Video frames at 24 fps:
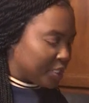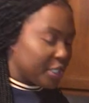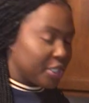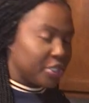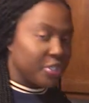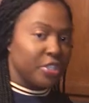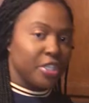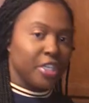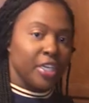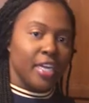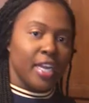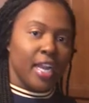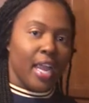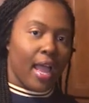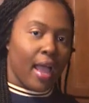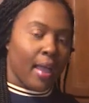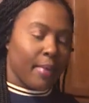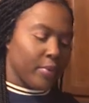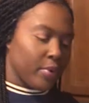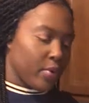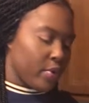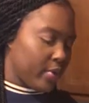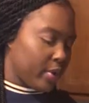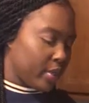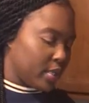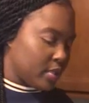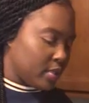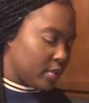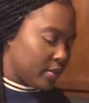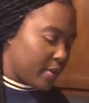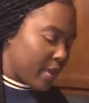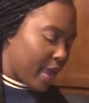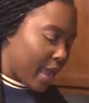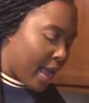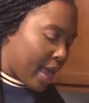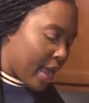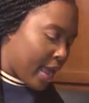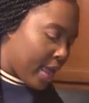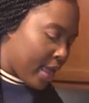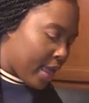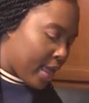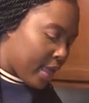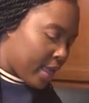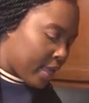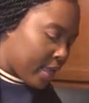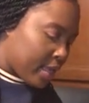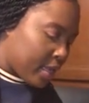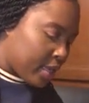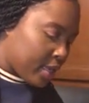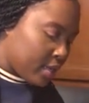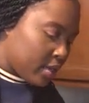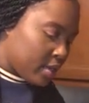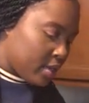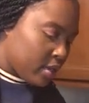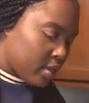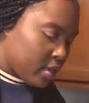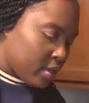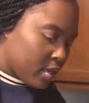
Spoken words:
ginger. I'm going to add